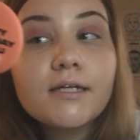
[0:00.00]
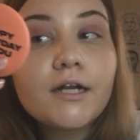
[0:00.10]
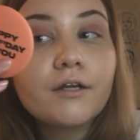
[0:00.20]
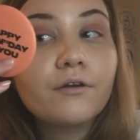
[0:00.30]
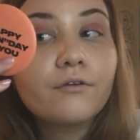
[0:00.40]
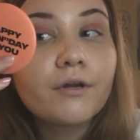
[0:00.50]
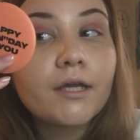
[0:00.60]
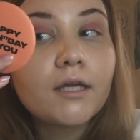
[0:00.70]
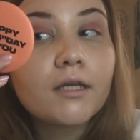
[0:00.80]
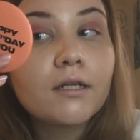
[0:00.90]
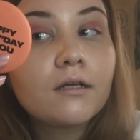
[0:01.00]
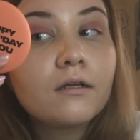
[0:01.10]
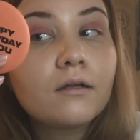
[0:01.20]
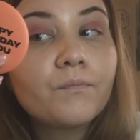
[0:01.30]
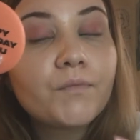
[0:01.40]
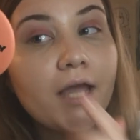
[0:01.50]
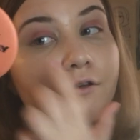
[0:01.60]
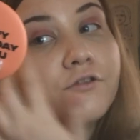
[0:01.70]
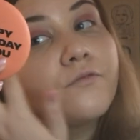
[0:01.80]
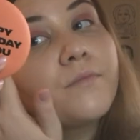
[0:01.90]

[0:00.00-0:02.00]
they are great. I used to